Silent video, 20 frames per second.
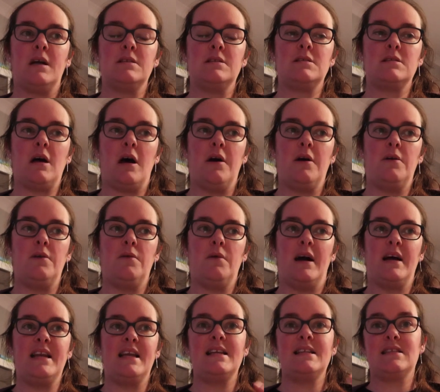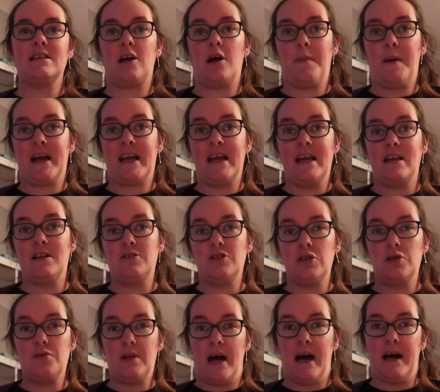So I need to go back in and
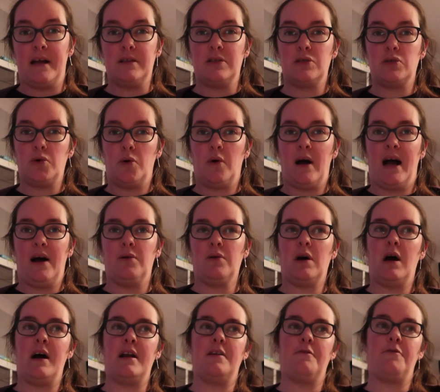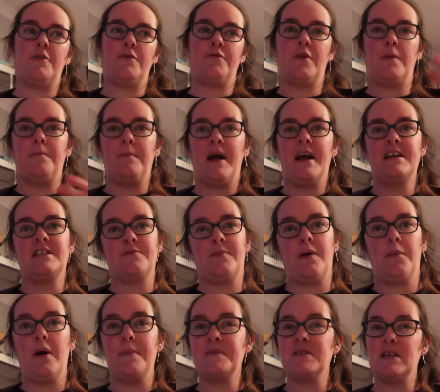do that and sort out kind of the front page of
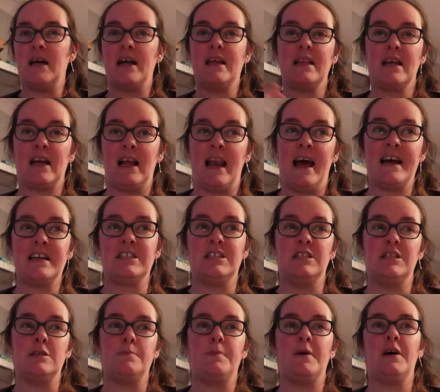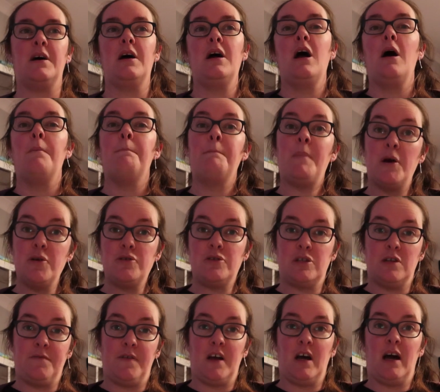my website and the collections, but
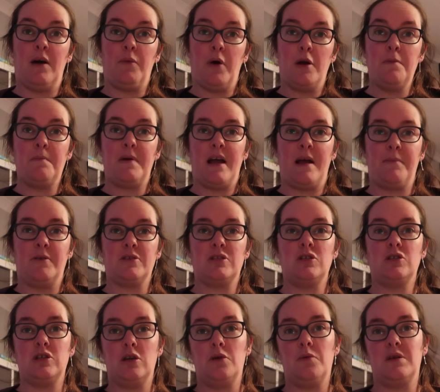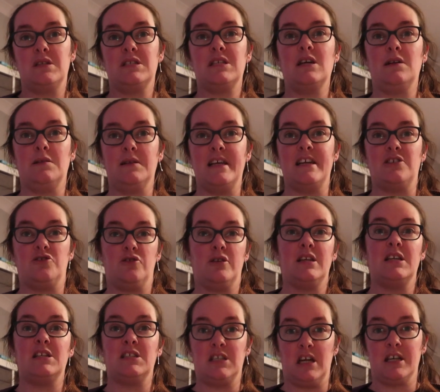most of it I won't be able to do until
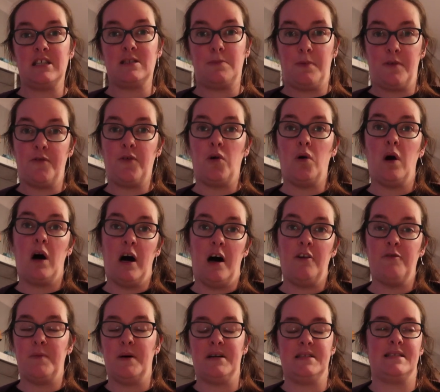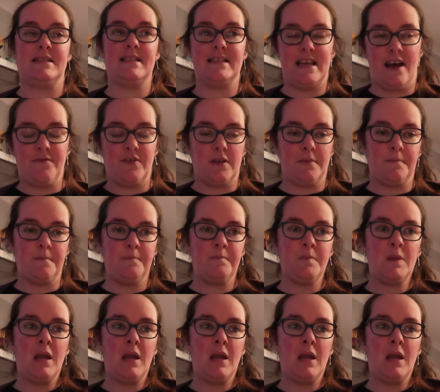literally just before 7:30.